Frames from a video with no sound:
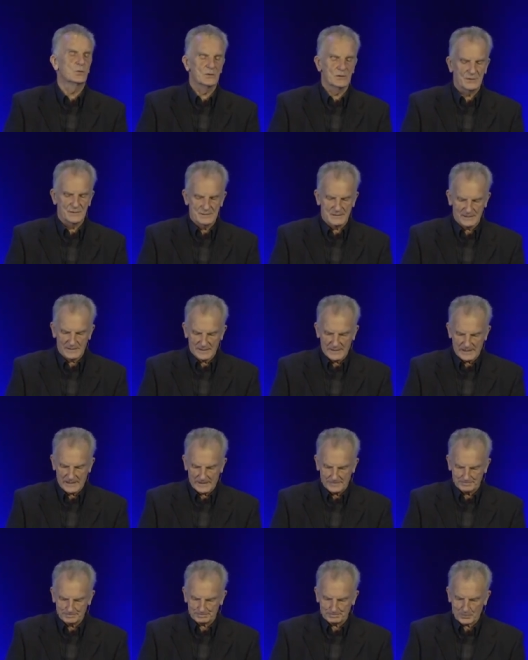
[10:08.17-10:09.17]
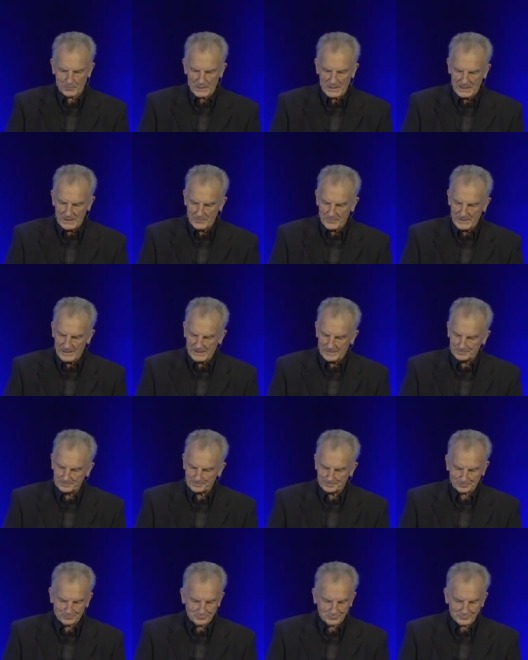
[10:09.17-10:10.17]
word today. Amen.
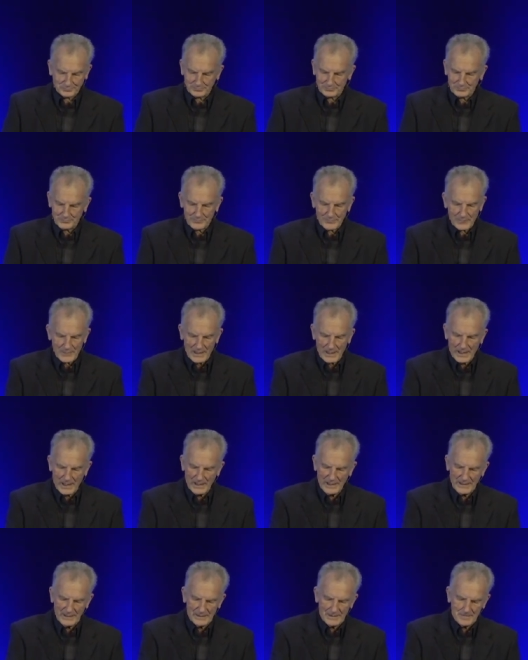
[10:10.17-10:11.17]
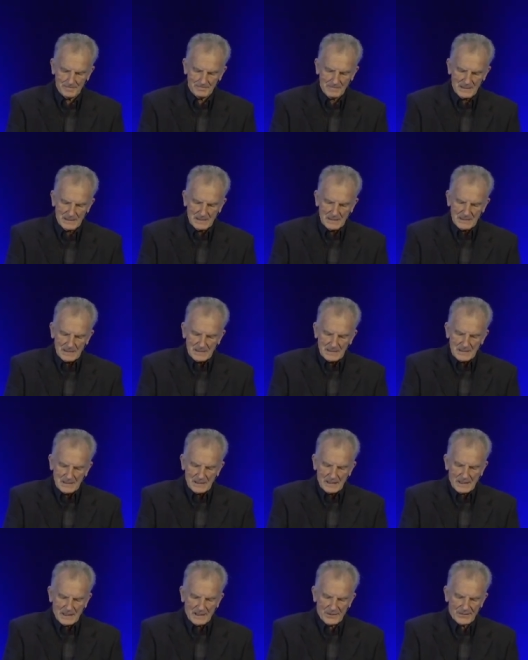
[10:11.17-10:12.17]
I am. Uh,
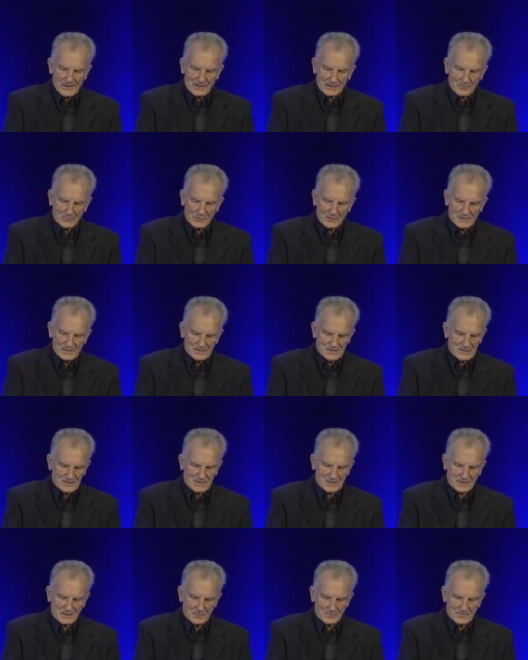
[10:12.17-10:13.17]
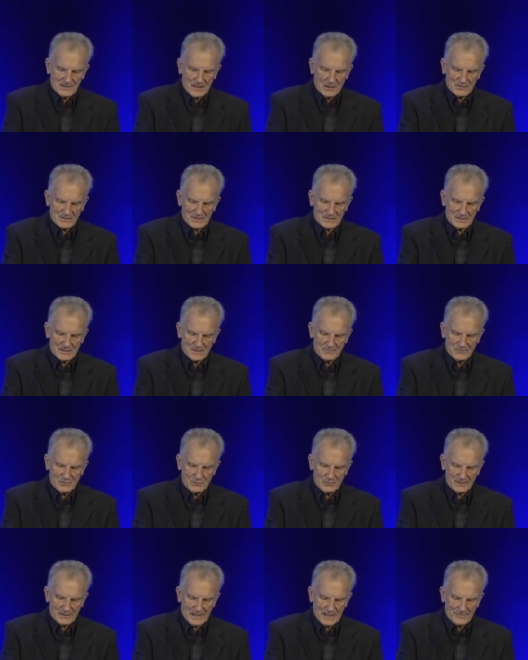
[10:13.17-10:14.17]
I think I'm going to just skip down instead of
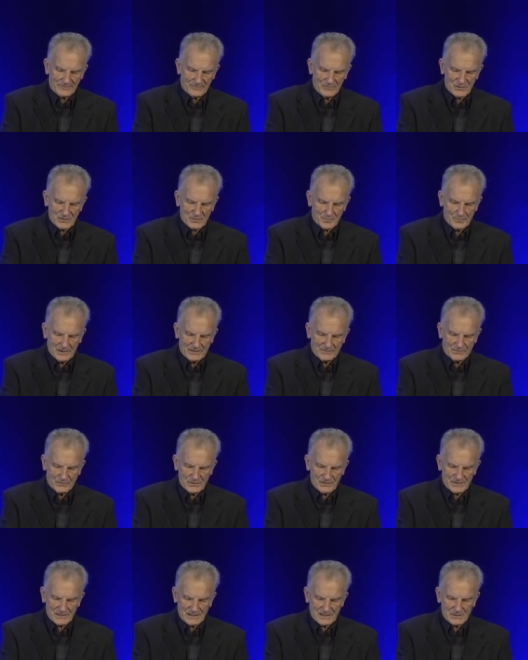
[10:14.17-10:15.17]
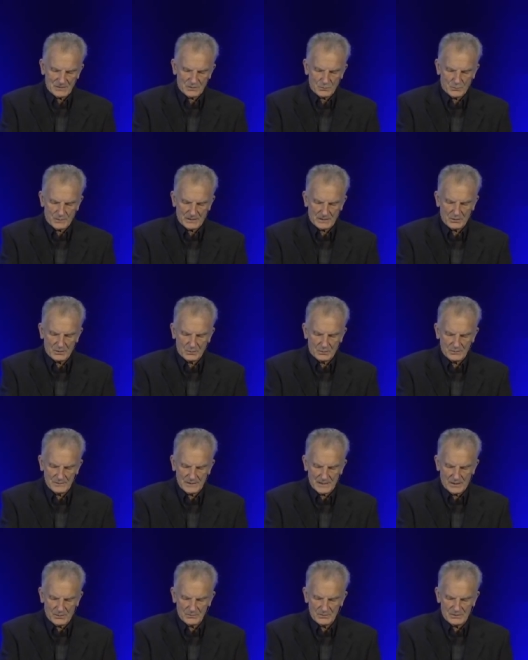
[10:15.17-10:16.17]
doing that verse by verse. I just want to go
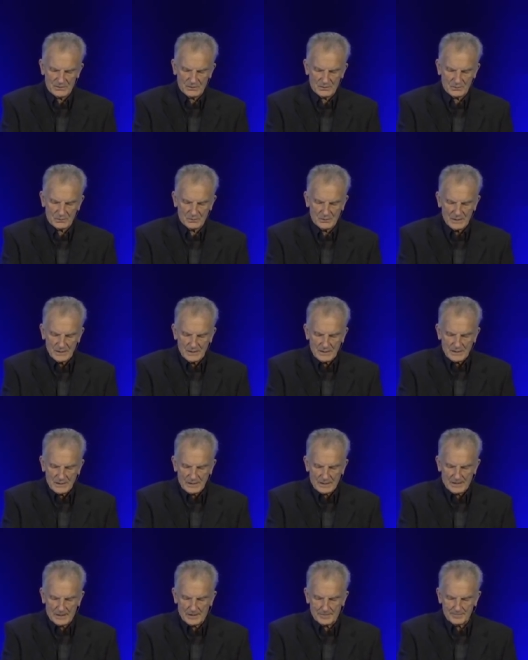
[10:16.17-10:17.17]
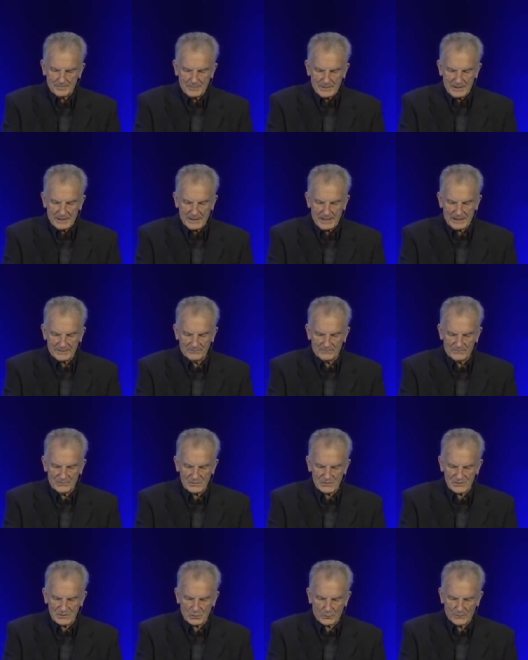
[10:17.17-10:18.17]
down to um, at
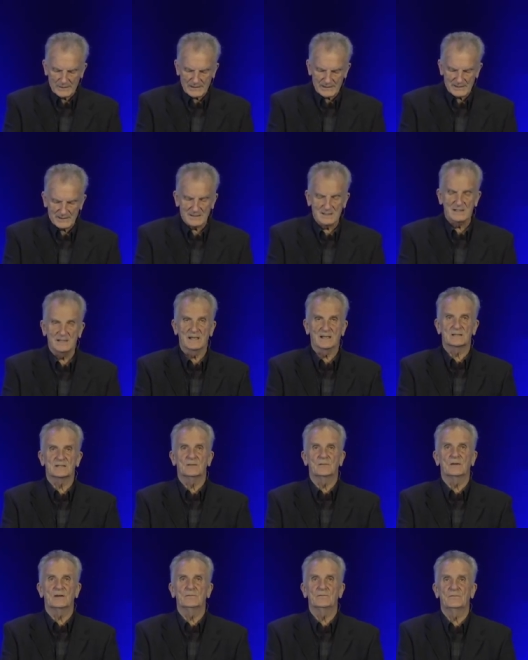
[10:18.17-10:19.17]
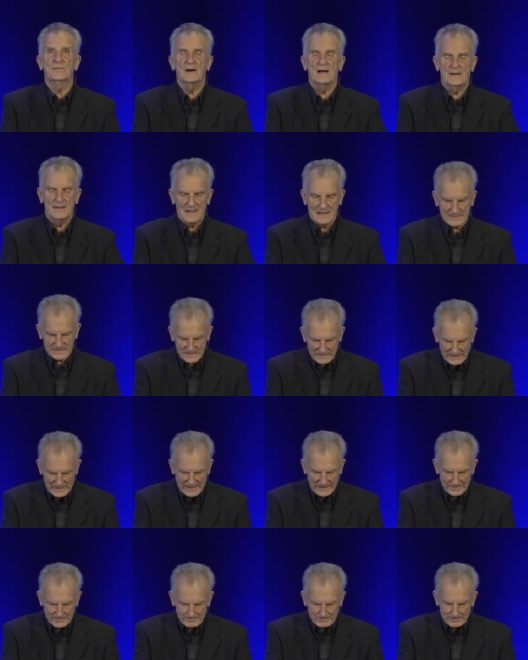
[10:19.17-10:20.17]
verse 26, if you can find that
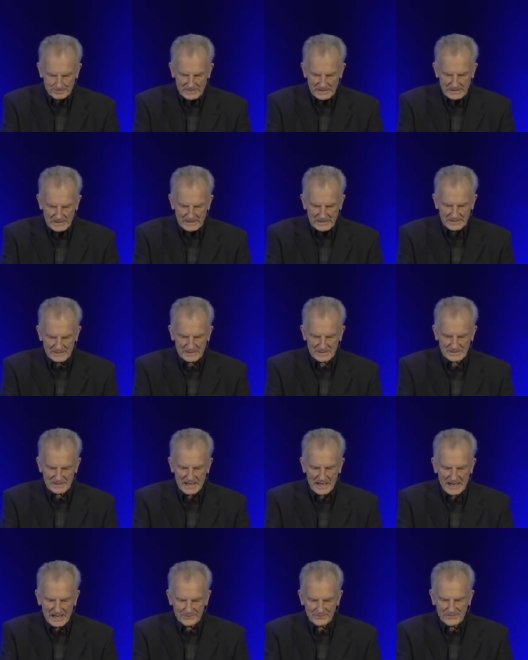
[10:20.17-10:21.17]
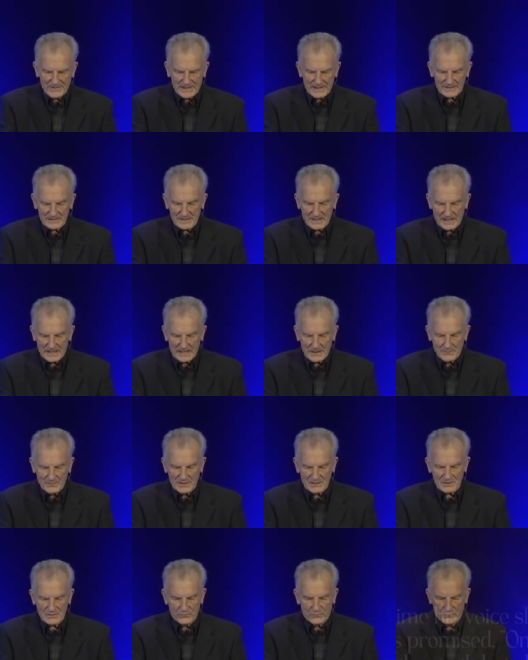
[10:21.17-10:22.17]
slide. It says, At that time
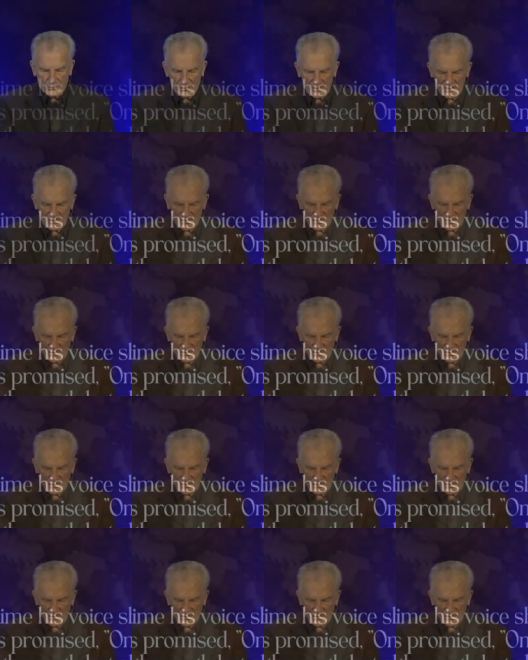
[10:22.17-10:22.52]
his voice